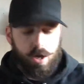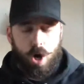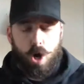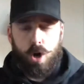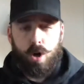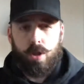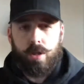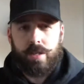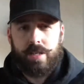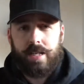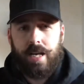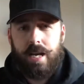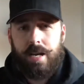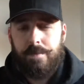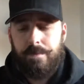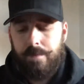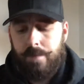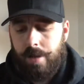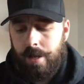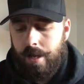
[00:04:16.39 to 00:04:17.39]
all the
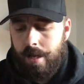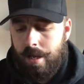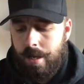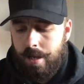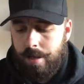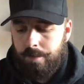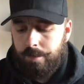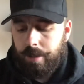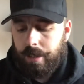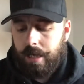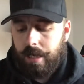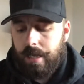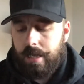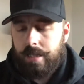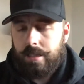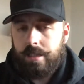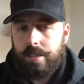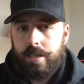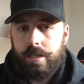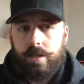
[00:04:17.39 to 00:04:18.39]
time. But
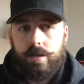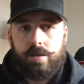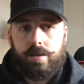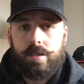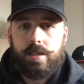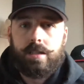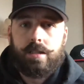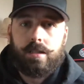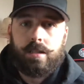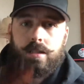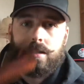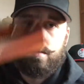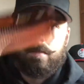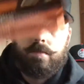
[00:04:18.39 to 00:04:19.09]
guys, here it is.